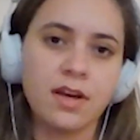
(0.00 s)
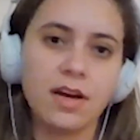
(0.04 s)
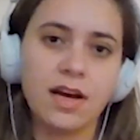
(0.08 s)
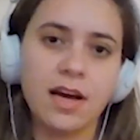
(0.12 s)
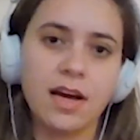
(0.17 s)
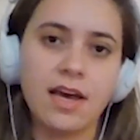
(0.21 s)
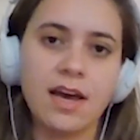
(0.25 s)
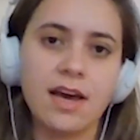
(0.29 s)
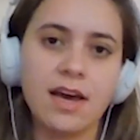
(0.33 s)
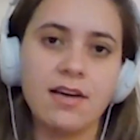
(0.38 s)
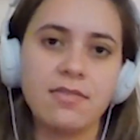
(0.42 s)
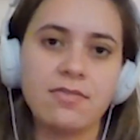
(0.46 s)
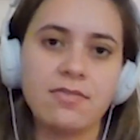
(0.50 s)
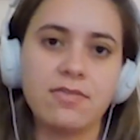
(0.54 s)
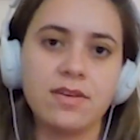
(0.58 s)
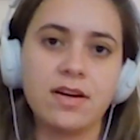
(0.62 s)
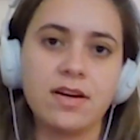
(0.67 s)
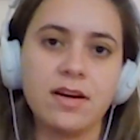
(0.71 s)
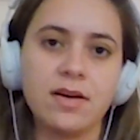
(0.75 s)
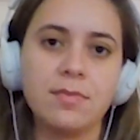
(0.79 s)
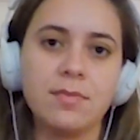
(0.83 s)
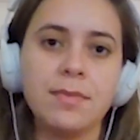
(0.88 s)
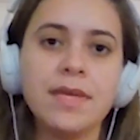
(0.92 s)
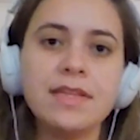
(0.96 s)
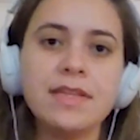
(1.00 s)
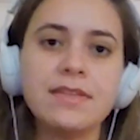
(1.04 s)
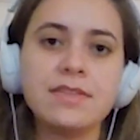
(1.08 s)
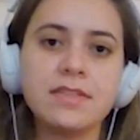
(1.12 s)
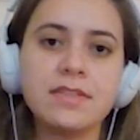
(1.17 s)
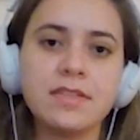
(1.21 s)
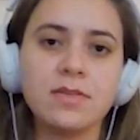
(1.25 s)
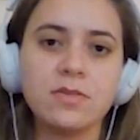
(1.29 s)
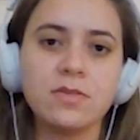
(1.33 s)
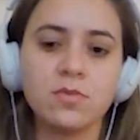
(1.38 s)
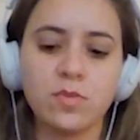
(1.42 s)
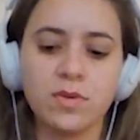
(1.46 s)
I have a
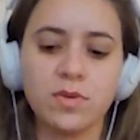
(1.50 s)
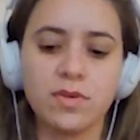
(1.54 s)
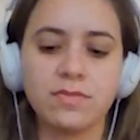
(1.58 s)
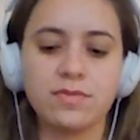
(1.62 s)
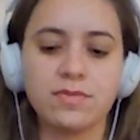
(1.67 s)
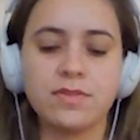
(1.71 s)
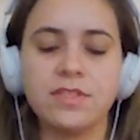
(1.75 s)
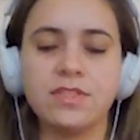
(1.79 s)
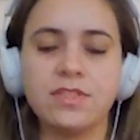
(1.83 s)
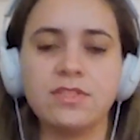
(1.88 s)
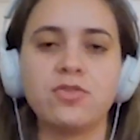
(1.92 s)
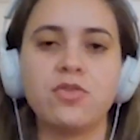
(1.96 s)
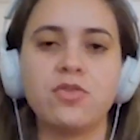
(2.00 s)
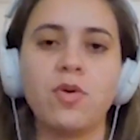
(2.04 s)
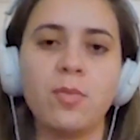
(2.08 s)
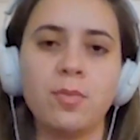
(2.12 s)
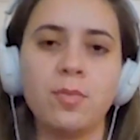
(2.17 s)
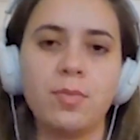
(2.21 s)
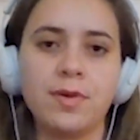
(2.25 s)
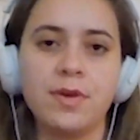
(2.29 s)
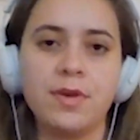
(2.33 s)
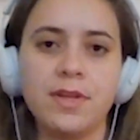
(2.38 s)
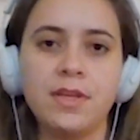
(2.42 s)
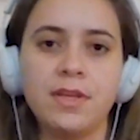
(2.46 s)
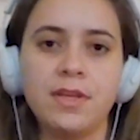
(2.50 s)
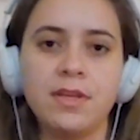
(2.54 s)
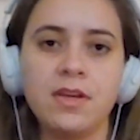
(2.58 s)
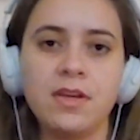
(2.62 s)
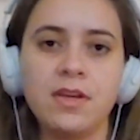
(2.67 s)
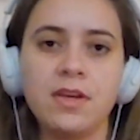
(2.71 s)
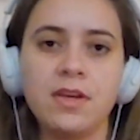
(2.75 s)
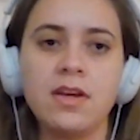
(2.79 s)
meeting with this company